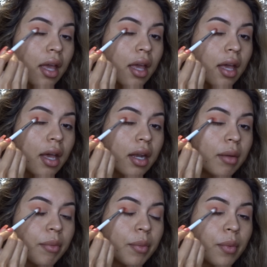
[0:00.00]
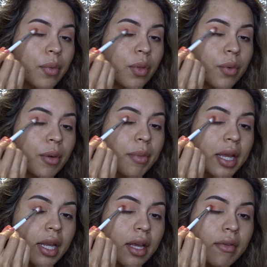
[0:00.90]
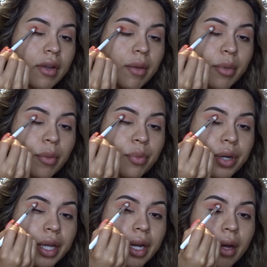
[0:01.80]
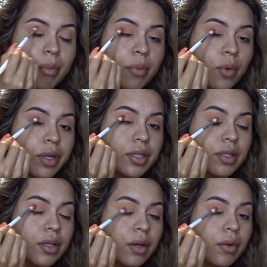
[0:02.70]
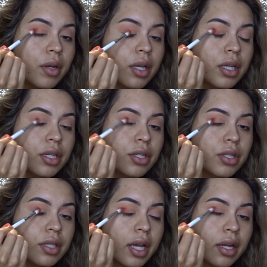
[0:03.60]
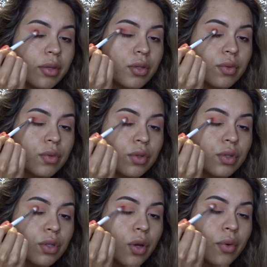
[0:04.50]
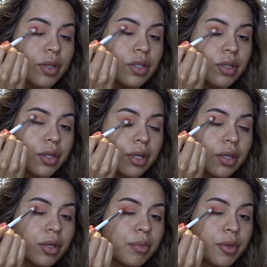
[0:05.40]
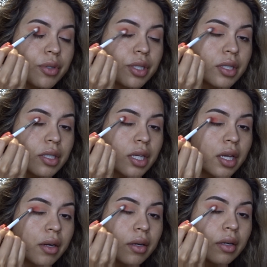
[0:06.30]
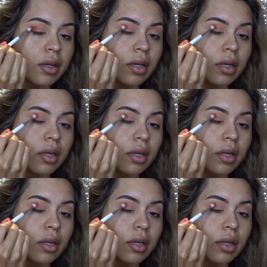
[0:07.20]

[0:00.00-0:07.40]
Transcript: and the remaining of it I'm going to bring it upwards, so just kind of go in circular motions here.